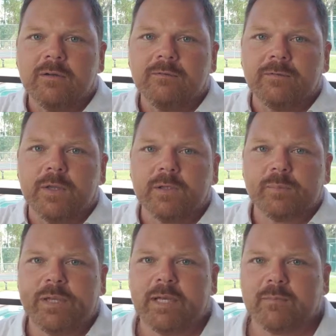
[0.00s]
for those
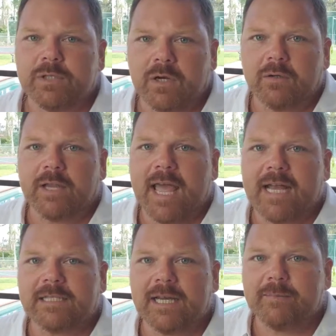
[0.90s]
beat up junker
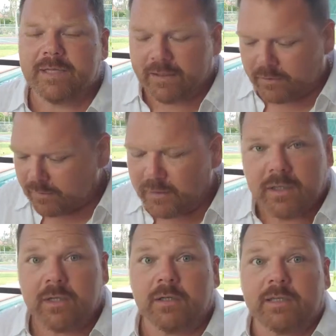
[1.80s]
cash type
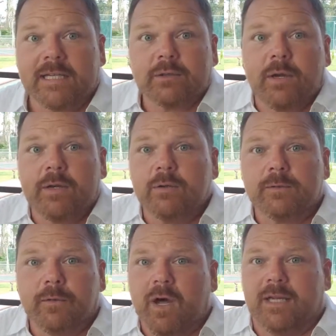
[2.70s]
deals. That's great news
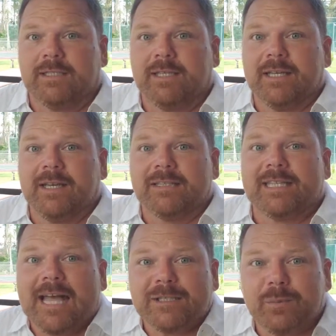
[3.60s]
for us because
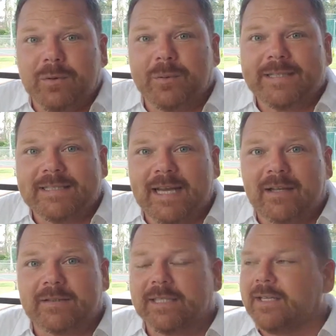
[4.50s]
that's what we
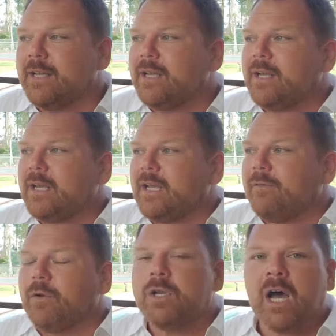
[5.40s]
sell. See, if
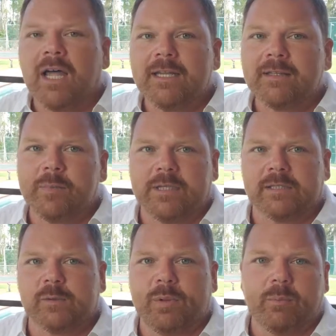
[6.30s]
you're not in the
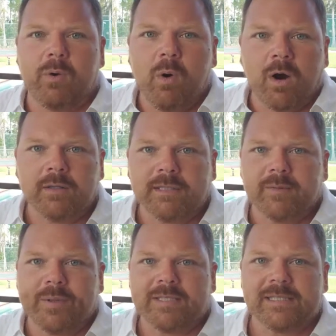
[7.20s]
business, people who aren't in the
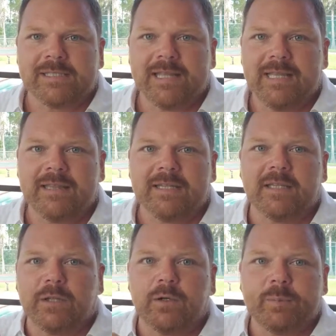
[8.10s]
business, they think
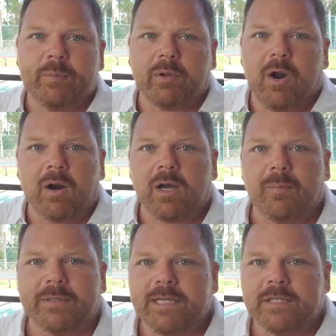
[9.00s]
that those people are our
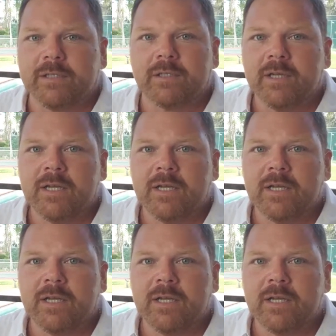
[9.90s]
competition.